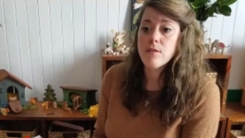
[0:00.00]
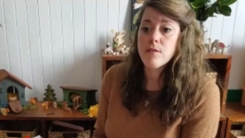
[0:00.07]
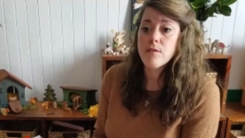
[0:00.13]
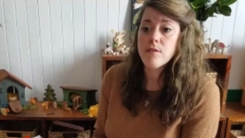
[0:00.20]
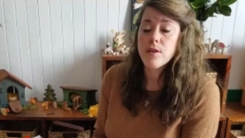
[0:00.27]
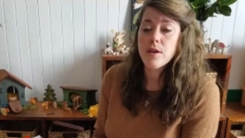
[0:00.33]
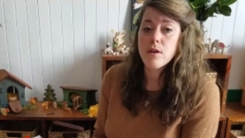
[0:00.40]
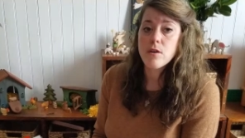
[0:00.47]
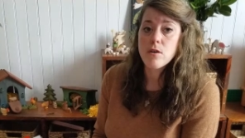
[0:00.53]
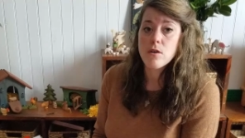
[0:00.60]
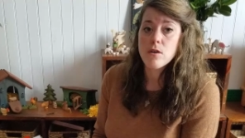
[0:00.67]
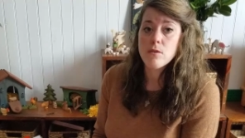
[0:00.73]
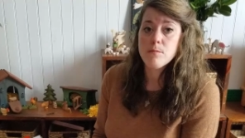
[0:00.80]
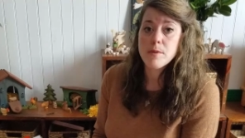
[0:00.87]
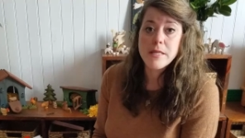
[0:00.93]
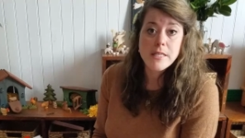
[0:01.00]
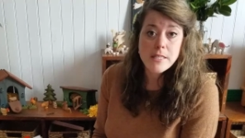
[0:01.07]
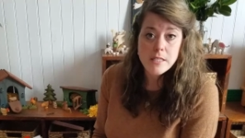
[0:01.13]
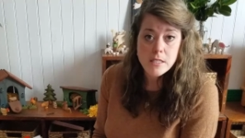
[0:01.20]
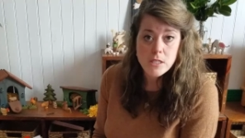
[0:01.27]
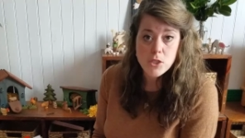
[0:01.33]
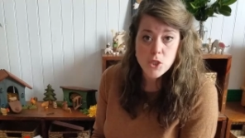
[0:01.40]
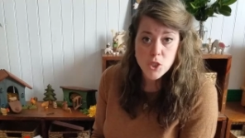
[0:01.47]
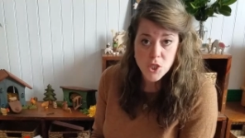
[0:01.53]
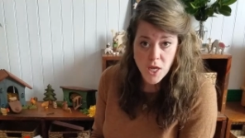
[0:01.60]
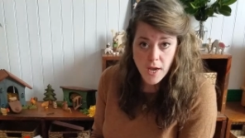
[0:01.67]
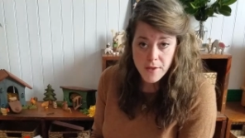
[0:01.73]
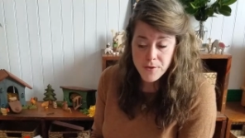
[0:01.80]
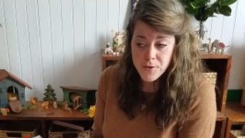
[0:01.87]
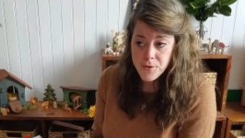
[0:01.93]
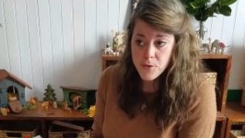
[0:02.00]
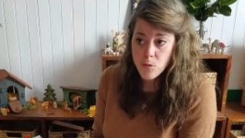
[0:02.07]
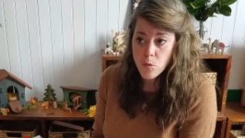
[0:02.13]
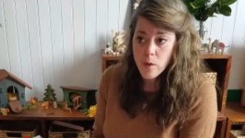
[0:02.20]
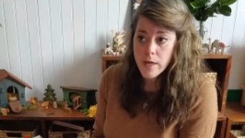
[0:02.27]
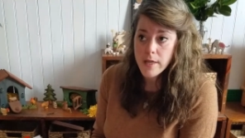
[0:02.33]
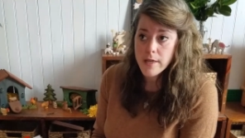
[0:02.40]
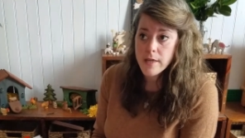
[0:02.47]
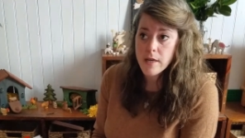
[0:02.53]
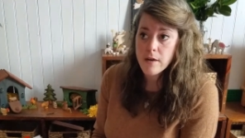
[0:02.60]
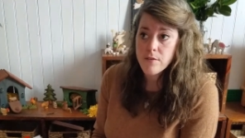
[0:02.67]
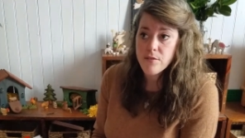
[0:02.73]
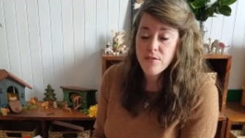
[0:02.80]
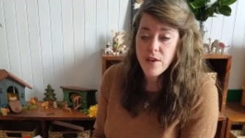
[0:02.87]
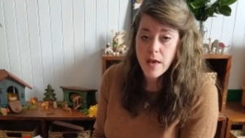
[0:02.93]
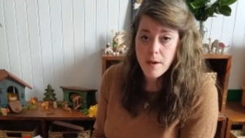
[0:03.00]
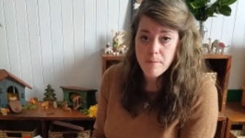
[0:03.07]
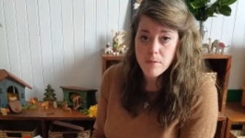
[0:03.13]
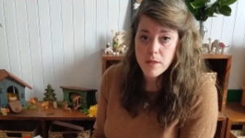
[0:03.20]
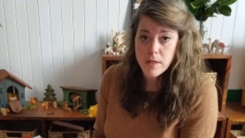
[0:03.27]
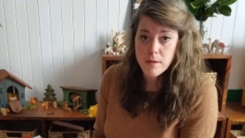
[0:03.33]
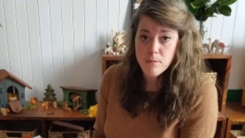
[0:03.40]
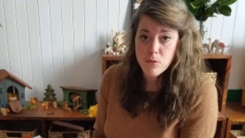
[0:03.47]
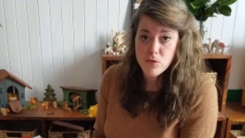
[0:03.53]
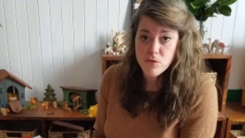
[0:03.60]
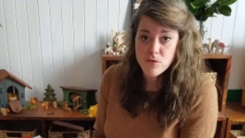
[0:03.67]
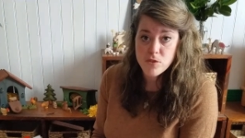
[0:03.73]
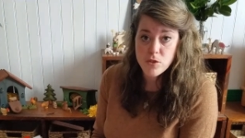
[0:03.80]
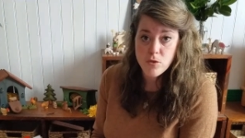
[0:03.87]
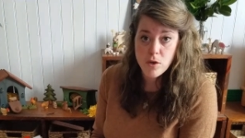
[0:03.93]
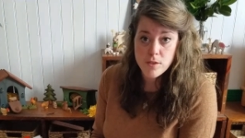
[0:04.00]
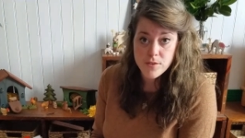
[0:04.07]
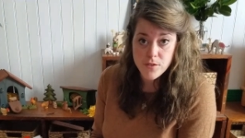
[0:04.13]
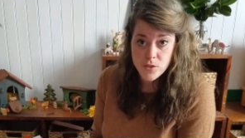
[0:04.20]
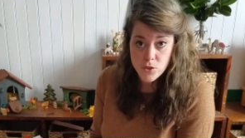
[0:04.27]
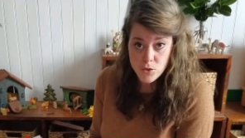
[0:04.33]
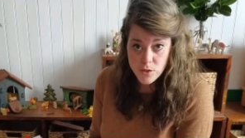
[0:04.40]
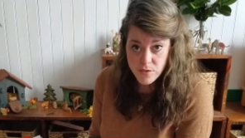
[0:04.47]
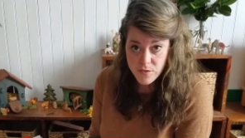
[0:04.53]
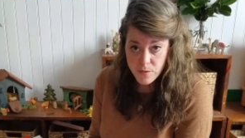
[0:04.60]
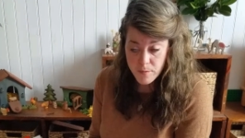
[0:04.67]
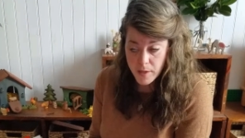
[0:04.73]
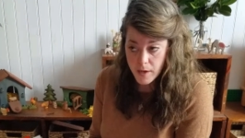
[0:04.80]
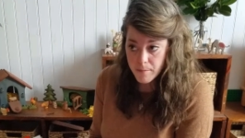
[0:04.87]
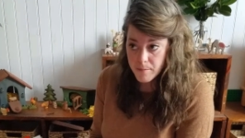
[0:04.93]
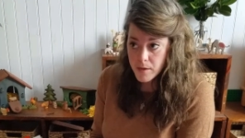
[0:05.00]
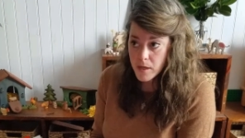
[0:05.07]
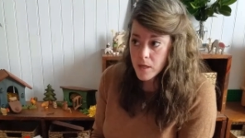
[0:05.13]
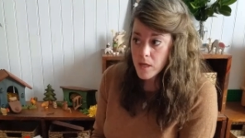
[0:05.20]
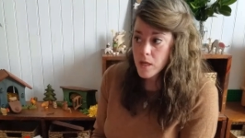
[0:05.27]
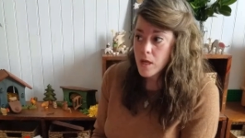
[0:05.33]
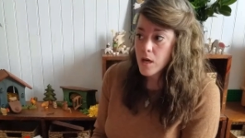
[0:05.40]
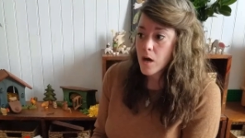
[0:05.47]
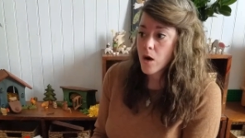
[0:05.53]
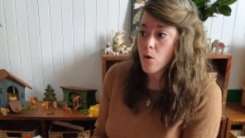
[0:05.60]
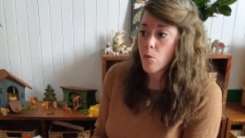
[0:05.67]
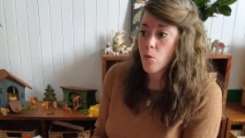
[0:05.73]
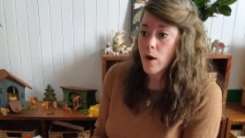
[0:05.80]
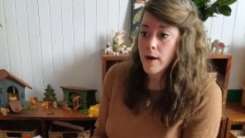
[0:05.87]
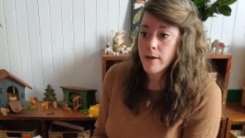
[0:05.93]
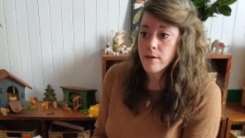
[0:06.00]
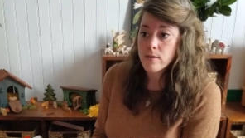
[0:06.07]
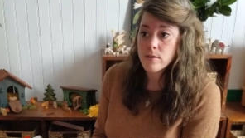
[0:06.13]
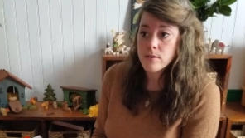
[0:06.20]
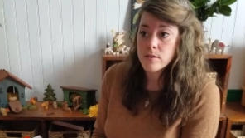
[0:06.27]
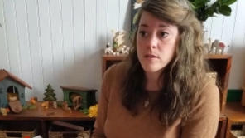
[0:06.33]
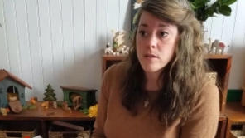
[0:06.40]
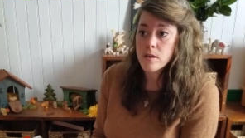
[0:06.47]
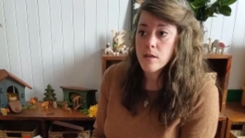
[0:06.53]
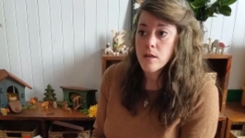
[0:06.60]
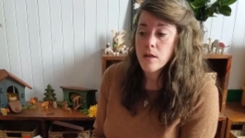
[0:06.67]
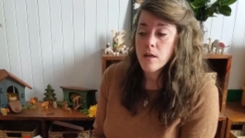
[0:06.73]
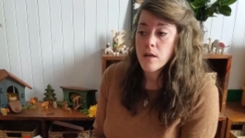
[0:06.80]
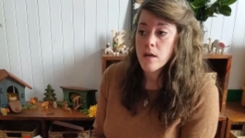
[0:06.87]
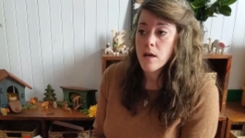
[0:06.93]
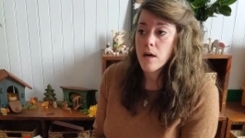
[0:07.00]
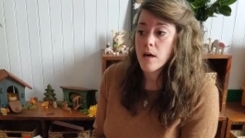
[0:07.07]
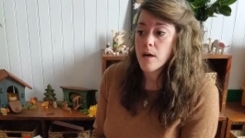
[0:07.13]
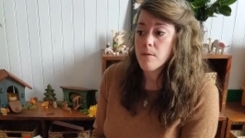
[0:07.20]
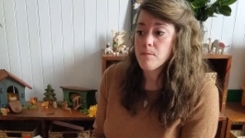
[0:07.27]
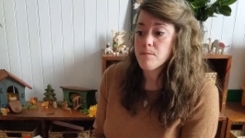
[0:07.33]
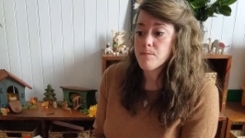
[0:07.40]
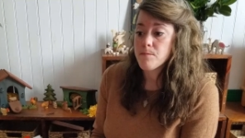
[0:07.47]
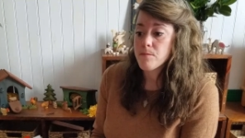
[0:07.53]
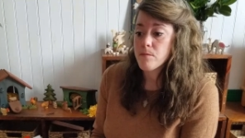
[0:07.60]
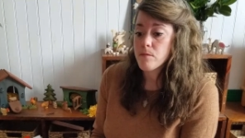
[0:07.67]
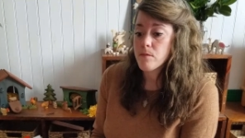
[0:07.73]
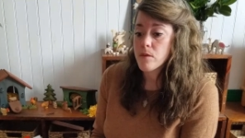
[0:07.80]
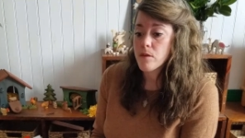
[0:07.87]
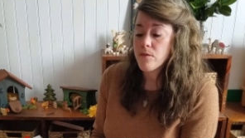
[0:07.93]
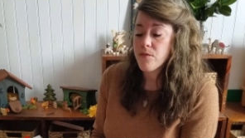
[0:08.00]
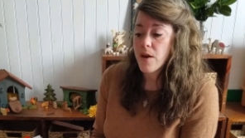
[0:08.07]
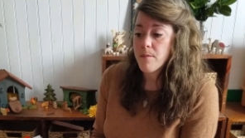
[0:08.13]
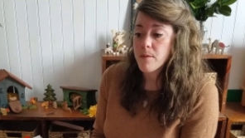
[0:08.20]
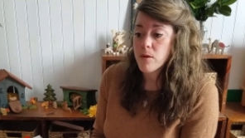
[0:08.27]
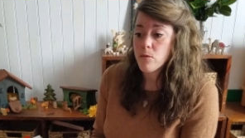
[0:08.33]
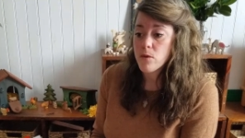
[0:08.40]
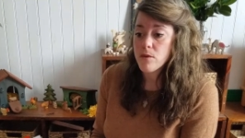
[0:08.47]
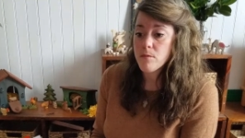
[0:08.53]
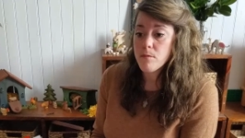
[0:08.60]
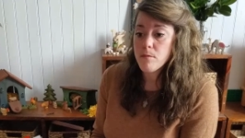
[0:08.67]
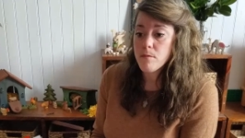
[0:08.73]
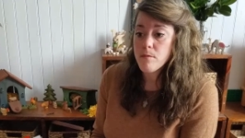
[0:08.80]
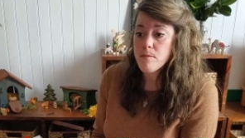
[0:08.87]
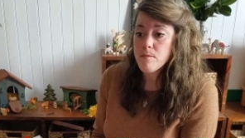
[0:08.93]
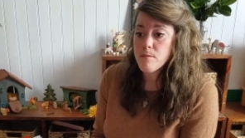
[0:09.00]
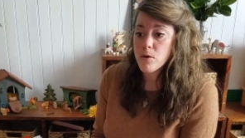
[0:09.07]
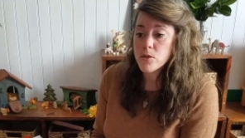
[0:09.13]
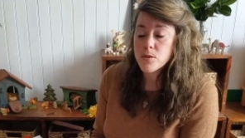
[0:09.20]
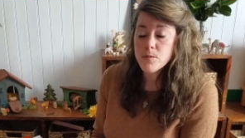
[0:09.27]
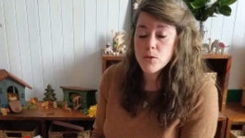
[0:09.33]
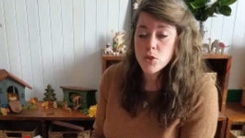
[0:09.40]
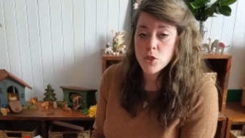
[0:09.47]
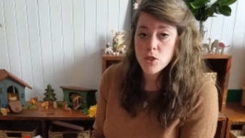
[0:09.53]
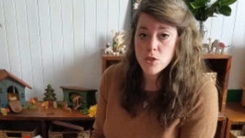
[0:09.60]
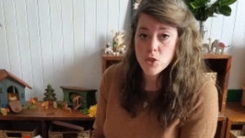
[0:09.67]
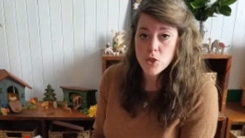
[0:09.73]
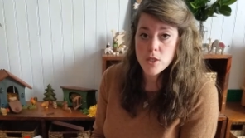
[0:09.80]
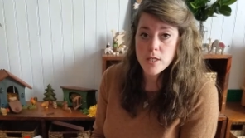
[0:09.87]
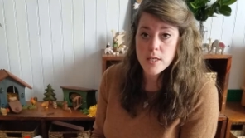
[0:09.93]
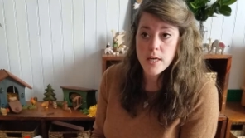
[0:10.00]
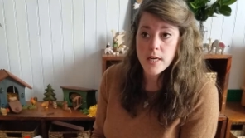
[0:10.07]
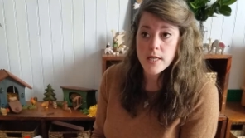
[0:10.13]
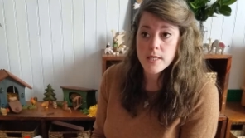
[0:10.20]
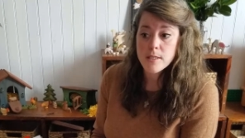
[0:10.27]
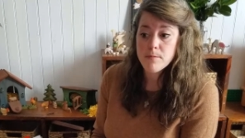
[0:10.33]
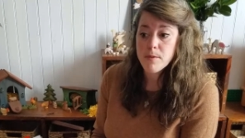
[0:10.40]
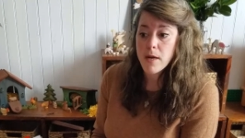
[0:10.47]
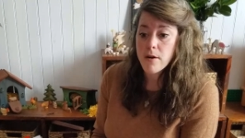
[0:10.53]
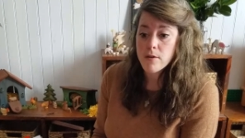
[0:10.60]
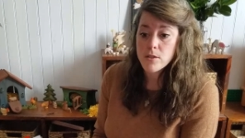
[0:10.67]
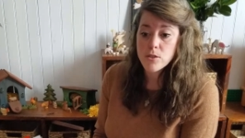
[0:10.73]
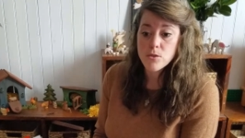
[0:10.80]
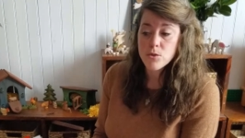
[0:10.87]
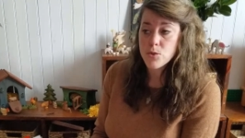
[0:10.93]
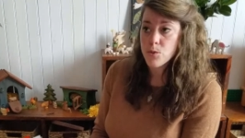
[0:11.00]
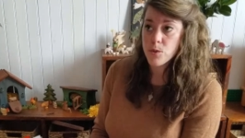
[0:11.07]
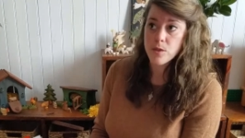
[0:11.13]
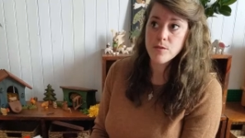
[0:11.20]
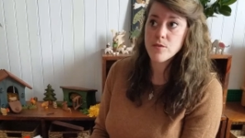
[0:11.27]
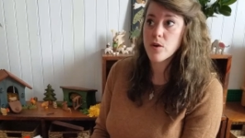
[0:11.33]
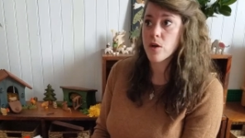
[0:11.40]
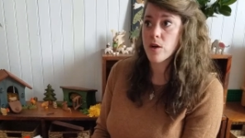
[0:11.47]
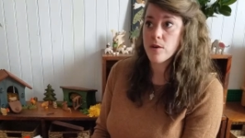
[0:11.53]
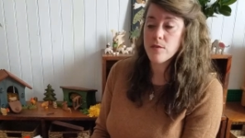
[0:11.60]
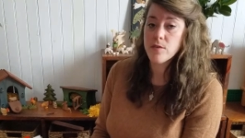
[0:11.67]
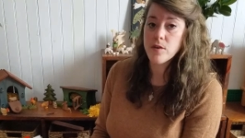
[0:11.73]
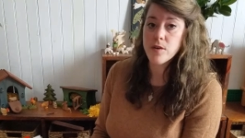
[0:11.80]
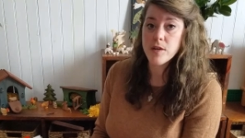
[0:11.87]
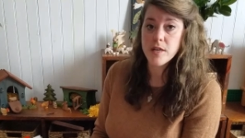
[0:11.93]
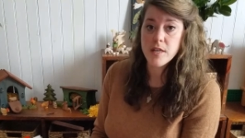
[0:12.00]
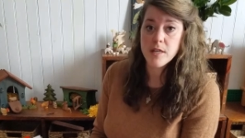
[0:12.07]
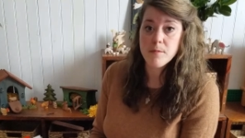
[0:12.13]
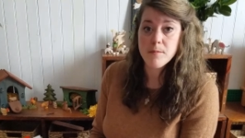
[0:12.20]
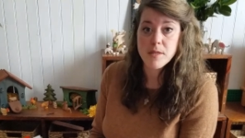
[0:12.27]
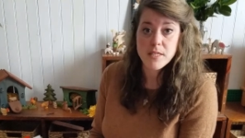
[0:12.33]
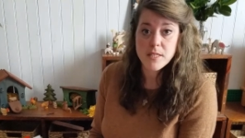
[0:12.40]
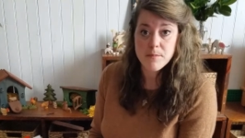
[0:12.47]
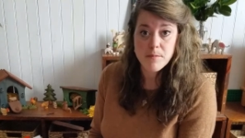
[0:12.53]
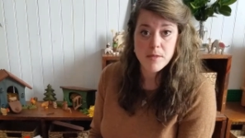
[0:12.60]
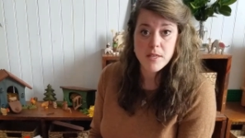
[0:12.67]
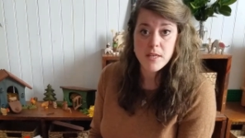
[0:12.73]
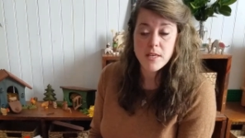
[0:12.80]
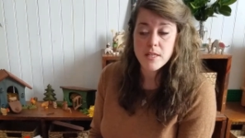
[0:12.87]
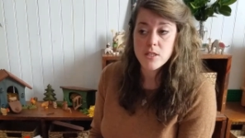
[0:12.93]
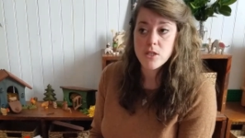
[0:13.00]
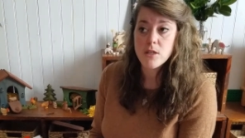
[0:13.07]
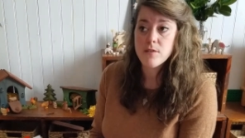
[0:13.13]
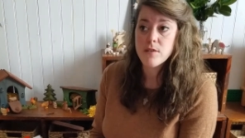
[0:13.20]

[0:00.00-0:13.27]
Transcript: their peace is shattered when a family moves across the street from them, a wild um, family with multiple children and parents who sort of are very hippy-dippy and